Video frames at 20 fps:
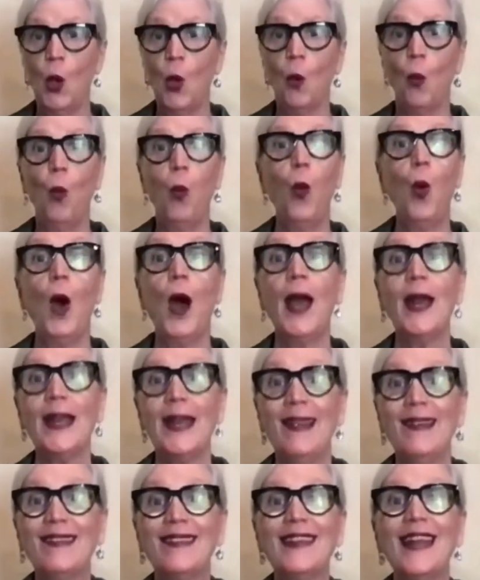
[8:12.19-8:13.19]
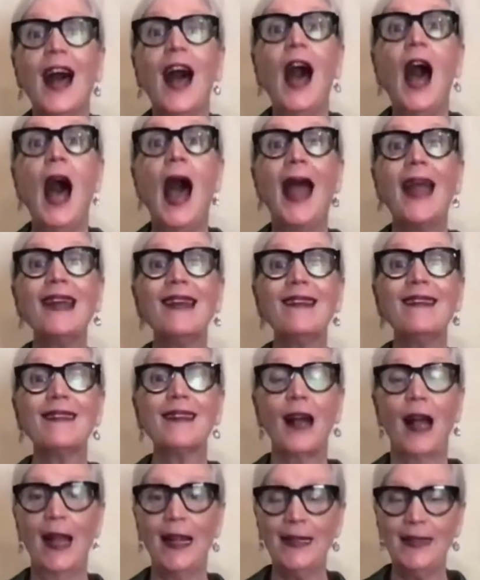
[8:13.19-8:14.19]
What is the highest
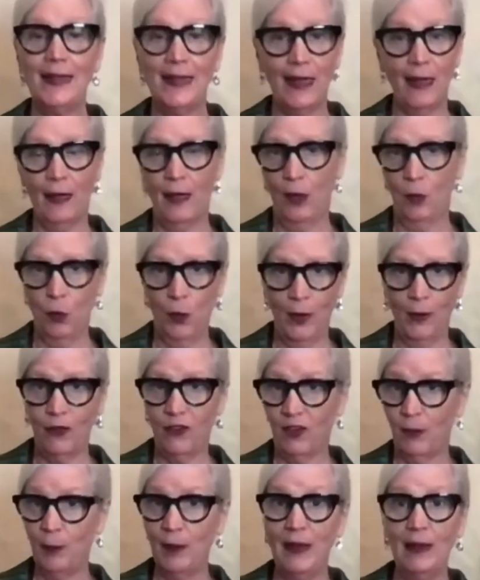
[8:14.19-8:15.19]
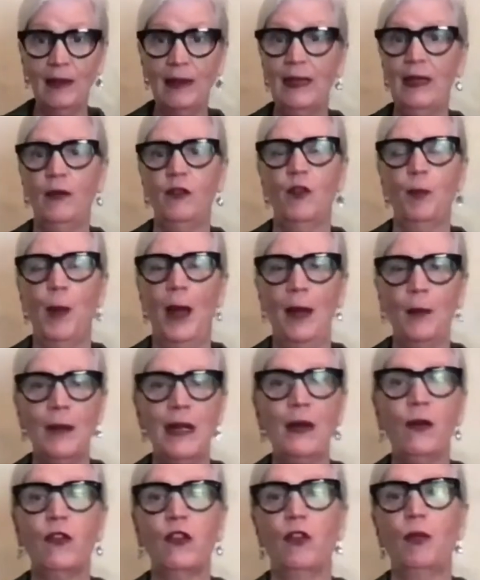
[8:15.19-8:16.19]
idea that wants to be lived by
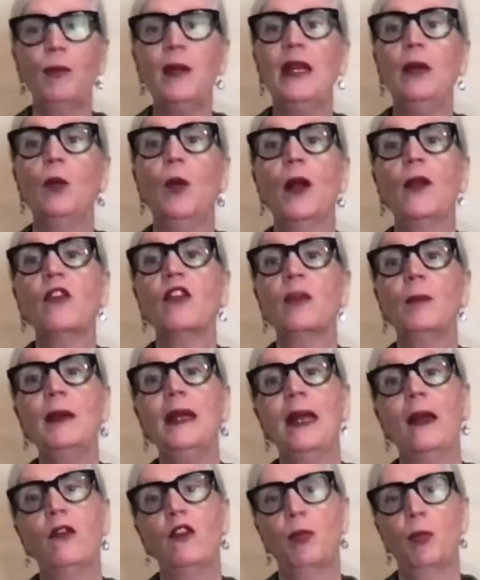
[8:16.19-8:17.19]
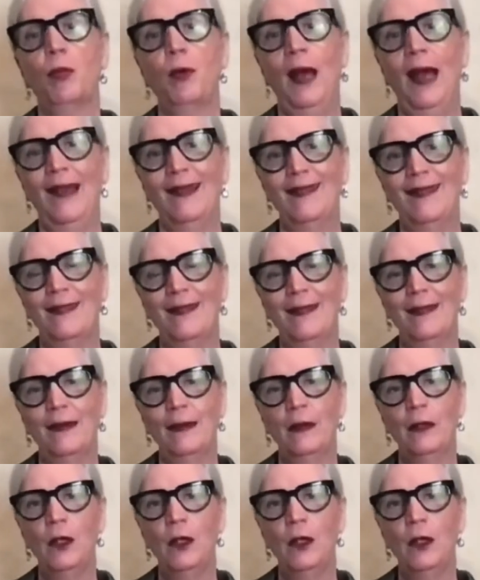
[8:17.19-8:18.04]
means of me, wants to be expressed?